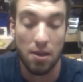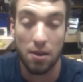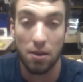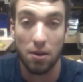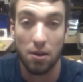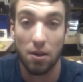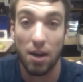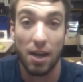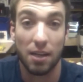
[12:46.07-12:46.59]

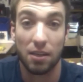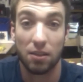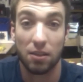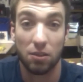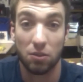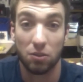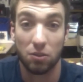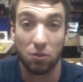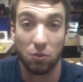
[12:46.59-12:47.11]
You're not going to
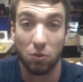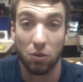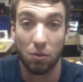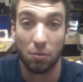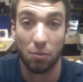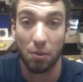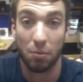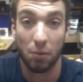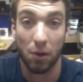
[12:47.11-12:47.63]
go to school
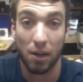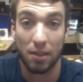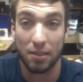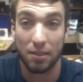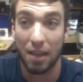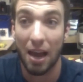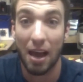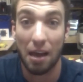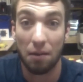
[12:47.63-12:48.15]
and memorize
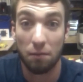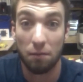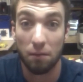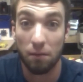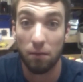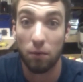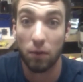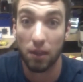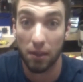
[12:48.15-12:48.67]

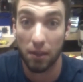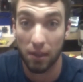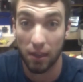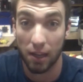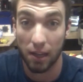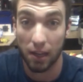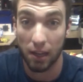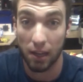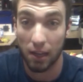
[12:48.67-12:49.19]

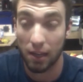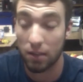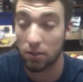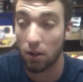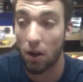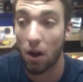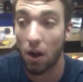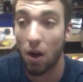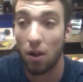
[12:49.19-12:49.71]
everything. It's
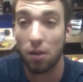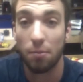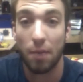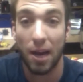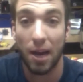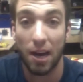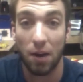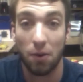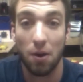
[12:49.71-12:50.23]
all
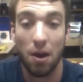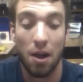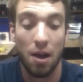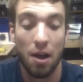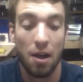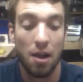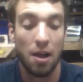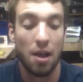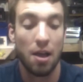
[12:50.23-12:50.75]
about
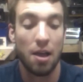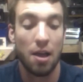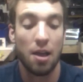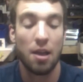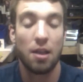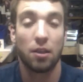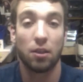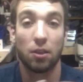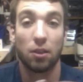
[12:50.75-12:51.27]

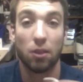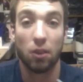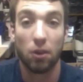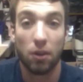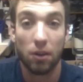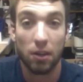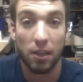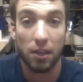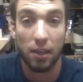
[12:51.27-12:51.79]

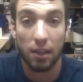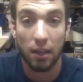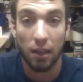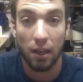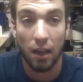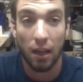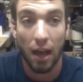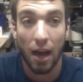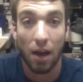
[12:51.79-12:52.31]
learning
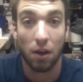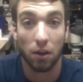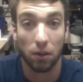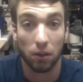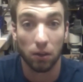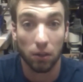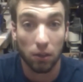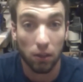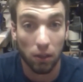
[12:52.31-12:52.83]
how to
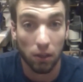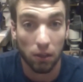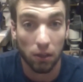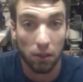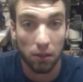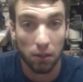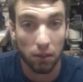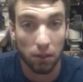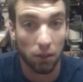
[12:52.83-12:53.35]
learn,
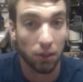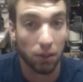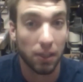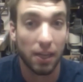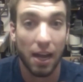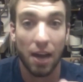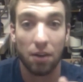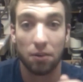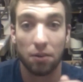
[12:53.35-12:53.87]
learning
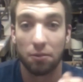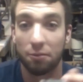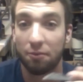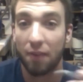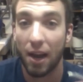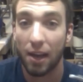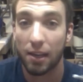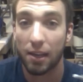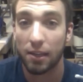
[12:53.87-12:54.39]
how to
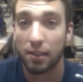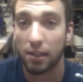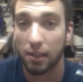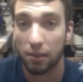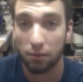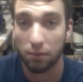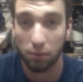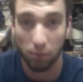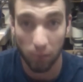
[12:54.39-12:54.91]
find
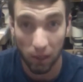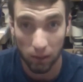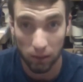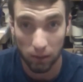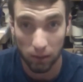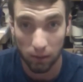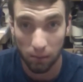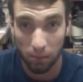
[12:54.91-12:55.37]
information.